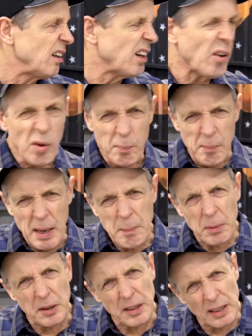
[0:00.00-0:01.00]
you don't
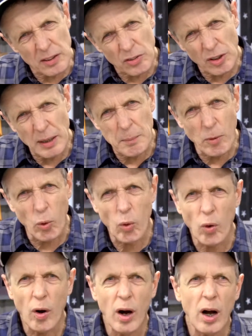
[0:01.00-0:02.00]
remember things
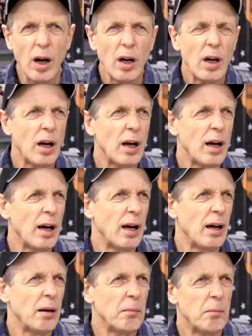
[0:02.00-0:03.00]
anymore,
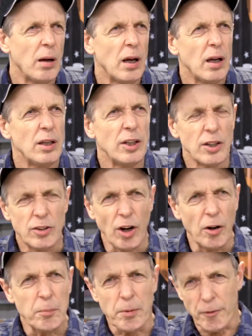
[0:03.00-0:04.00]
you
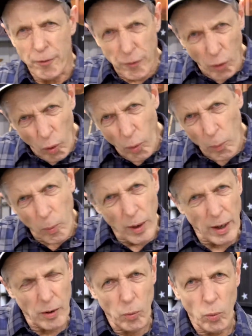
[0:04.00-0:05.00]
don't perform
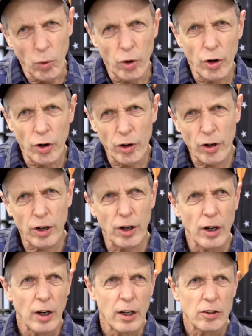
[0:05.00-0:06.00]
well at work.
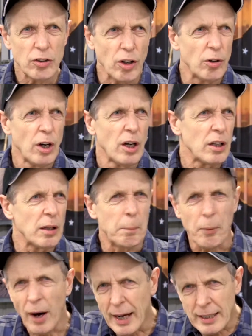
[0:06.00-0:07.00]
So the
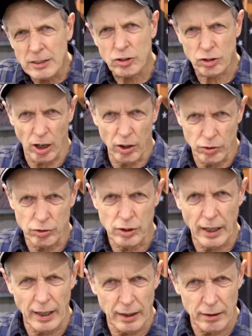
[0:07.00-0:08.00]
brain slows
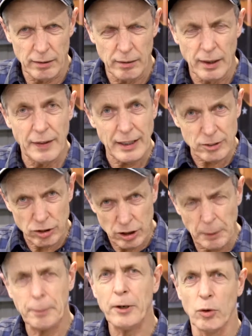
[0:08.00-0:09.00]
down, and that's
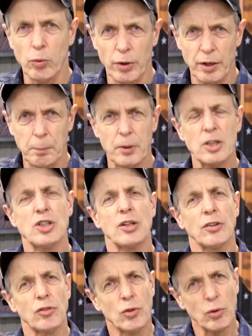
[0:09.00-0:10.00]
typical in
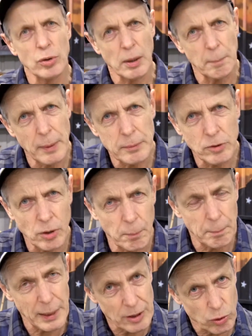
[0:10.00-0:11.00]
depression. It's called the
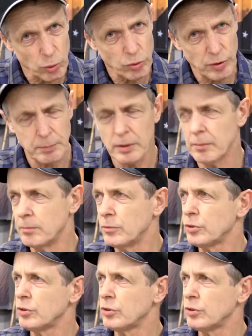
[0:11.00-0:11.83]
mental symptoms.